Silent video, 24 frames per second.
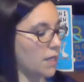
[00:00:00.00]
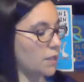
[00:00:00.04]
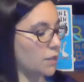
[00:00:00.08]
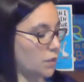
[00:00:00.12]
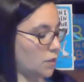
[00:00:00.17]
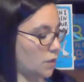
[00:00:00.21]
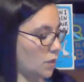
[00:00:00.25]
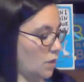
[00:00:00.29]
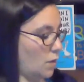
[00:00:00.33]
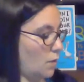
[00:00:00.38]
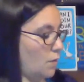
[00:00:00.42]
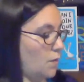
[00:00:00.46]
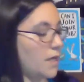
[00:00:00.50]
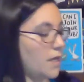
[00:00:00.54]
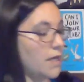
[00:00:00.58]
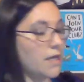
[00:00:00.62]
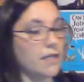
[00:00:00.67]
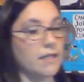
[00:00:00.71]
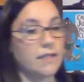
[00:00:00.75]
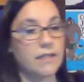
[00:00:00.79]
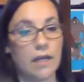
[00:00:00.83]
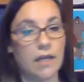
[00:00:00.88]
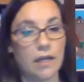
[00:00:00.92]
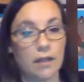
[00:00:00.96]
So,
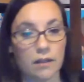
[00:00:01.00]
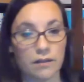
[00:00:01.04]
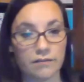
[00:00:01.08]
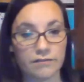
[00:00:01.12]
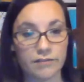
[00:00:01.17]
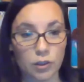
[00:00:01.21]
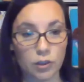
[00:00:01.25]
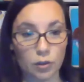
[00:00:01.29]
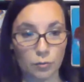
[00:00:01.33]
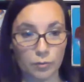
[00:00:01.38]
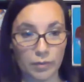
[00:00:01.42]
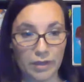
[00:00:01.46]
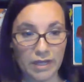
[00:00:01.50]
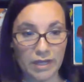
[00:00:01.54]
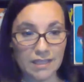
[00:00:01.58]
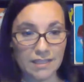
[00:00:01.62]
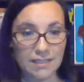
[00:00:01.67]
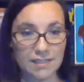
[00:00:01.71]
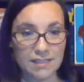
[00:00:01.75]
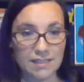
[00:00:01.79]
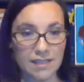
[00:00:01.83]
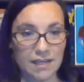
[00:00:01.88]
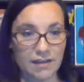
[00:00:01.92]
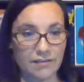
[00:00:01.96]
Tale of Two
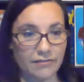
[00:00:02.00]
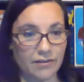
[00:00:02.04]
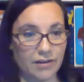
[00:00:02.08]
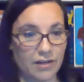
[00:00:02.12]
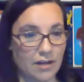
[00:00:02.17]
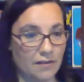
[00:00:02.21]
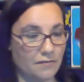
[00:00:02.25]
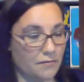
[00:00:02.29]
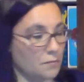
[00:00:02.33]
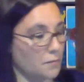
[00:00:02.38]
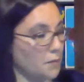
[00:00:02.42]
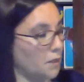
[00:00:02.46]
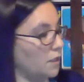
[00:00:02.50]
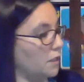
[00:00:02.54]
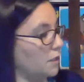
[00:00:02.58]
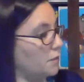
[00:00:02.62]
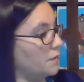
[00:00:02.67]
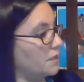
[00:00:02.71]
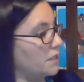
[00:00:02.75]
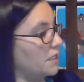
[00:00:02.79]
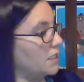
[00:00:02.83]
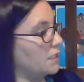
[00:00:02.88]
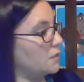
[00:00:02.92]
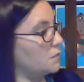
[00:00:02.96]
Beasts, if you're not familiar
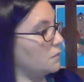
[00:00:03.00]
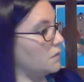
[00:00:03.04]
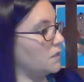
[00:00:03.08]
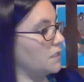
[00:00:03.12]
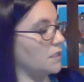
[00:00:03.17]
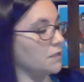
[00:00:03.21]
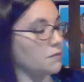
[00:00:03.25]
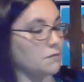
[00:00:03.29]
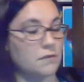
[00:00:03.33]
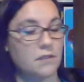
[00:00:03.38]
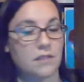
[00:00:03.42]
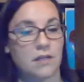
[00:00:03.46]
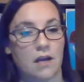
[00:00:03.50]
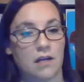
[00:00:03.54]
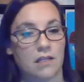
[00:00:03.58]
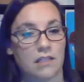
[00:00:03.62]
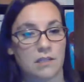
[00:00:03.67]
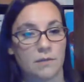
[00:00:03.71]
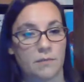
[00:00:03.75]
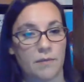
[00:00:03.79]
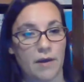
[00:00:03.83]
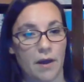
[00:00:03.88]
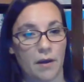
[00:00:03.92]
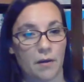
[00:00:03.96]
with this one
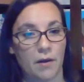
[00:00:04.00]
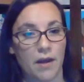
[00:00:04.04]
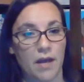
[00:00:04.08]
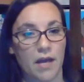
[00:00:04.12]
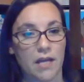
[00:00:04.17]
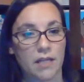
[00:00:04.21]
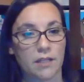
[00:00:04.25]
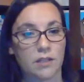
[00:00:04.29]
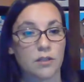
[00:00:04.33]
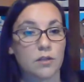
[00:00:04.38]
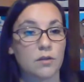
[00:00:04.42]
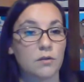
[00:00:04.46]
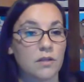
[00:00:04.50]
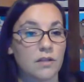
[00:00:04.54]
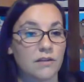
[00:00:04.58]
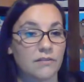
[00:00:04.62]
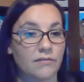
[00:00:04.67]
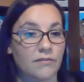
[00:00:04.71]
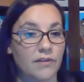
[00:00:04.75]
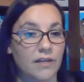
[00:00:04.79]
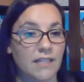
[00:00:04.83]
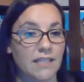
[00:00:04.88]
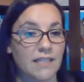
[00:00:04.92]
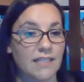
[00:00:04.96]
talks about two
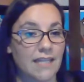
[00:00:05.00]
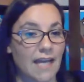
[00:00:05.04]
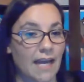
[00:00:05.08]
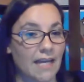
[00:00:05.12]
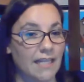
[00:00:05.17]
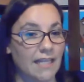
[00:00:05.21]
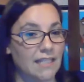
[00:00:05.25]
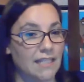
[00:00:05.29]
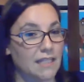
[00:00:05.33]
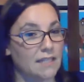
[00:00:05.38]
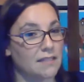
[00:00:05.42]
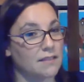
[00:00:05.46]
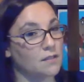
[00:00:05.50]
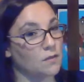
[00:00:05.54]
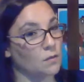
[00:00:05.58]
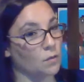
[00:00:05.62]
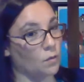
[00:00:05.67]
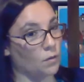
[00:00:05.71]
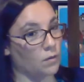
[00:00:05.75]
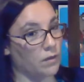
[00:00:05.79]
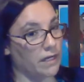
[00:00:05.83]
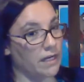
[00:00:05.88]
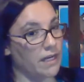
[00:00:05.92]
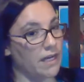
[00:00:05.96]
different sides of the
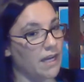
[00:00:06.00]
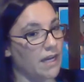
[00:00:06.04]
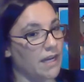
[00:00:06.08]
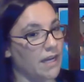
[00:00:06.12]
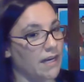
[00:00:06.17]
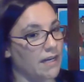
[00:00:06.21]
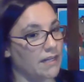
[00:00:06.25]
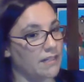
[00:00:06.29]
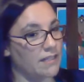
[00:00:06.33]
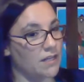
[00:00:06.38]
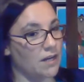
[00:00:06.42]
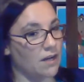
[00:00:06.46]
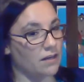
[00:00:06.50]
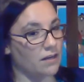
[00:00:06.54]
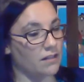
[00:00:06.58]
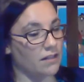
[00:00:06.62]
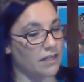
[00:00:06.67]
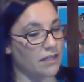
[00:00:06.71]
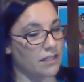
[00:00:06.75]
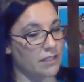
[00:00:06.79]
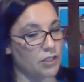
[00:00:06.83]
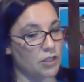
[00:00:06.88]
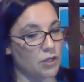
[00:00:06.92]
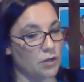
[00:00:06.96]
story
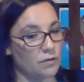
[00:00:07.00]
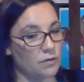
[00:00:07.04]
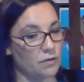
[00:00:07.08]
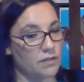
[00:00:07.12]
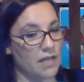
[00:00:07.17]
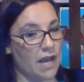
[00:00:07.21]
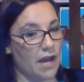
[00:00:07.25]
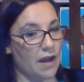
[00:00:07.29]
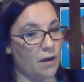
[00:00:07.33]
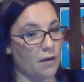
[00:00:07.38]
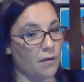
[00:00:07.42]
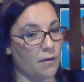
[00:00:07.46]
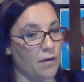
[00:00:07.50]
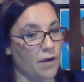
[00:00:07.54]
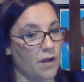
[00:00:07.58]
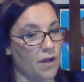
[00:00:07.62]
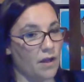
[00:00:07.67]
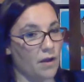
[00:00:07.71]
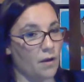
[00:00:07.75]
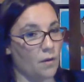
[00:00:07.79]
and shows how,